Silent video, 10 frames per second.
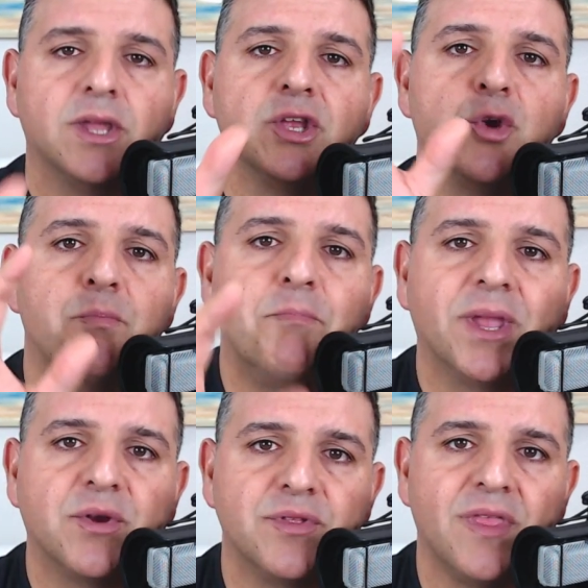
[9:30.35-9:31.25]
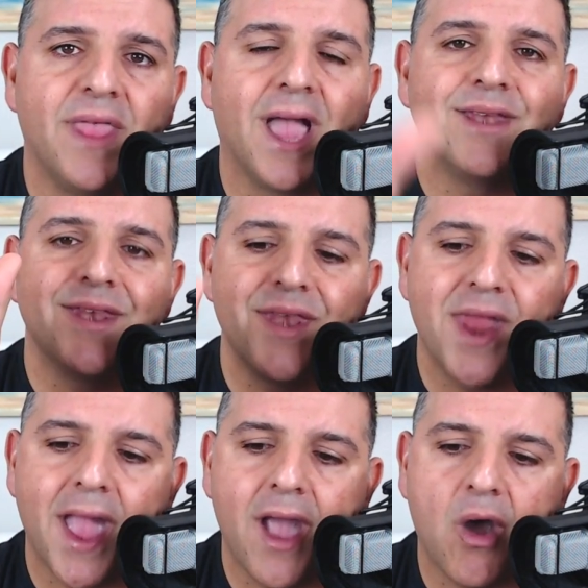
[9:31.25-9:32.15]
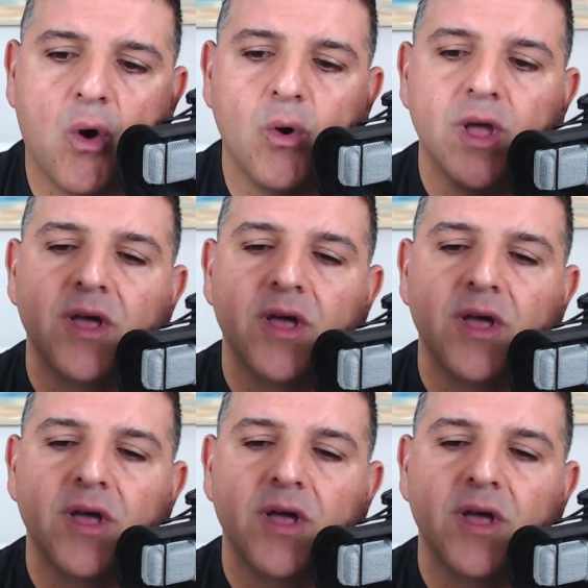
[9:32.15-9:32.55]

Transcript: You're bigger than that. Now